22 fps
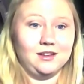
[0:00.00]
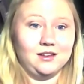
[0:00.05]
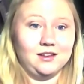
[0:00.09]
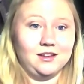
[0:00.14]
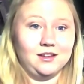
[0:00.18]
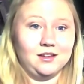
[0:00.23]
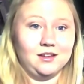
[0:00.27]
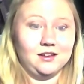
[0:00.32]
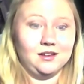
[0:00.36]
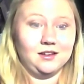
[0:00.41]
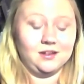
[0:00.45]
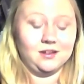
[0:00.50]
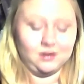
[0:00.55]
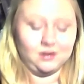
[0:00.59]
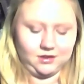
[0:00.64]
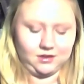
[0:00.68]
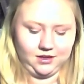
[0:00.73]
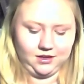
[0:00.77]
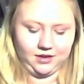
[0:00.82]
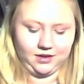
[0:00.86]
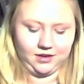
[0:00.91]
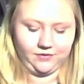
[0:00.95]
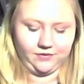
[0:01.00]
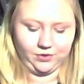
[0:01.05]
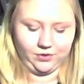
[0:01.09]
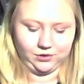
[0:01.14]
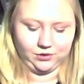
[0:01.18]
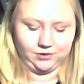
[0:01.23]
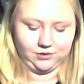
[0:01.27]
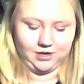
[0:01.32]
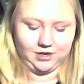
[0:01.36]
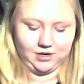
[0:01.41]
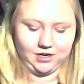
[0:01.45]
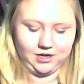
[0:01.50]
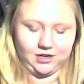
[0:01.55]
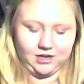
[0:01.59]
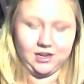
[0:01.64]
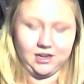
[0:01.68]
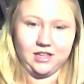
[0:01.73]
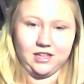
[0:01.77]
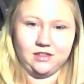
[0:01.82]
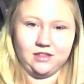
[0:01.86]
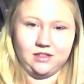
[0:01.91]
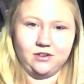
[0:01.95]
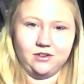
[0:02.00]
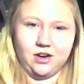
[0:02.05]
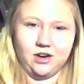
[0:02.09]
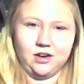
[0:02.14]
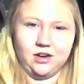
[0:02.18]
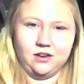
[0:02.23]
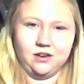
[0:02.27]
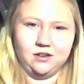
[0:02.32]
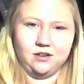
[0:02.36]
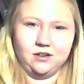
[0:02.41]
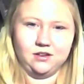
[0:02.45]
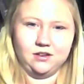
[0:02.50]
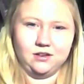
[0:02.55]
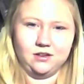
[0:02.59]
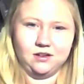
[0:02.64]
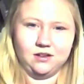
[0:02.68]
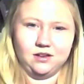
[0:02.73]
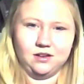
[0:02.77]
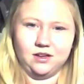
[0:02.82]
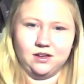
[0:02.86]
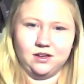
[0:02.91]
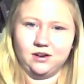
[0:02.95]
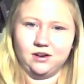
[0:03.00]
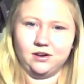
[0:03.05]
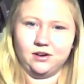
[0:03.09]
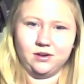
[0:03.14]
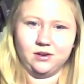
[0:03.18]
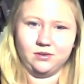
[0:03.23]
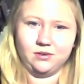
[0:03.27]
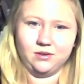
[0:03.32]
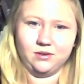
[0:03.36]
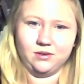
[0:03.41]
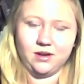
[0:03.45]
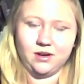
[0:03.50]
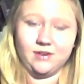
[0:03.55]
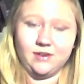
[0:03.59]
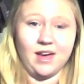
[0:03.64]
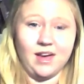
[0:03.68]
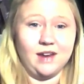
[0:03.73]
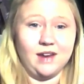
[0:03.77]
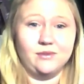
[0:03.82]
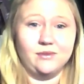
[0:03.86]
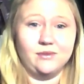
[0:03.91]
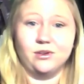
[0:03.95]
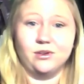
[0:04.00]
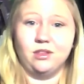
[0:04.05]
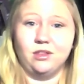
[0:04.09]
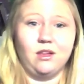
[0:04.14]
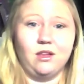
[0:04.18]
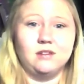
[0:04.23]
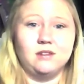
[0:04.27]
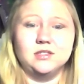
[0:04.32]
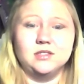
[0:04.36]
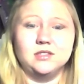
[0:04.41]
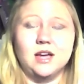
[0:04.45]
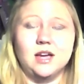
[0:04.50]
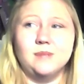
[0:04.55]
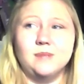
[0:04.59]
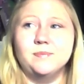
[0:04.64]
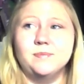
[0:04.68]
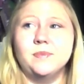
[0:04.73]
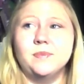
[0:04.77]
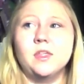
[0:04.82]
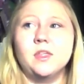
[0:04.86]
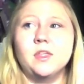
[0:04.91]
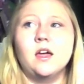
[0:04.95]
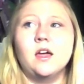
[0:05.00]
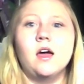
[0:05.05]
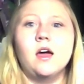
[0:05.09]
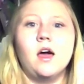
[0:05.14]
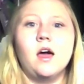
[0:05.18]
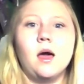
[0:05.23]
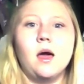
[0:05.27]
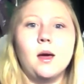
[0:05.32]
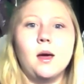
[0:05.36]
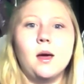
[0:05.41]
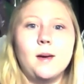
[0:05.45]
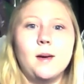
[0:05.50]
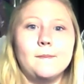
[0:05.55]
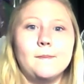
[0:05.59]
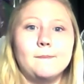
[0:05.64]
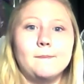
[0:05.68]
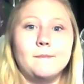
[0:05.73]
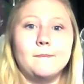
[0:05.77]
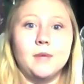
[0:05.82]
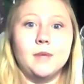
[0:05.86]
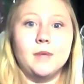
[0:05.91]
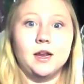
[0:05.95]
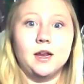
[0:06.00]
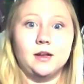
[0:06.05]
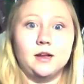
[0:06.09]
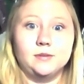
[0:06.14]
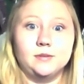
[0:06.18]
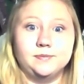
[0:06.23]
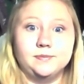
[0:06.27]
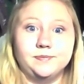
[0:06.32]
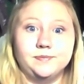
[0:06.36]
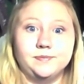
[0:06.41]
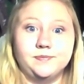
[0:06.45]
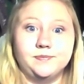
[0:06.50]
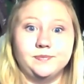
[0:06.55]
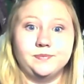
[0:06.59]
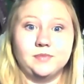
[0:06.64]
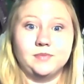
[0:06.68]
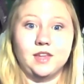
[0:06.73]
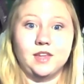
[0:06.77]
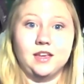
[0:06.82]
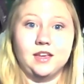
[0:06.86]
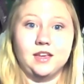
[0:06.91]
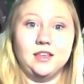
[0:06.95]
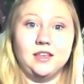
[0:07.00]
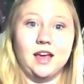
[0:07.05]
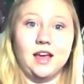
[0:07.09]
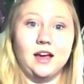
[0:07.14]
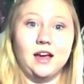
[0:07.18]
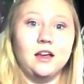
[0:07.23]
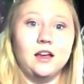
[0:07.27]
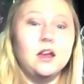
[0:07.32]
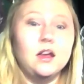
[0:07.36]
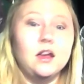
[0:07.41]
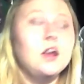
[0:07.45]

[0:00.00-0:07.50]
I think I first read it in eighth grade. I don't know. I've had it for a long time. But, um, yeah.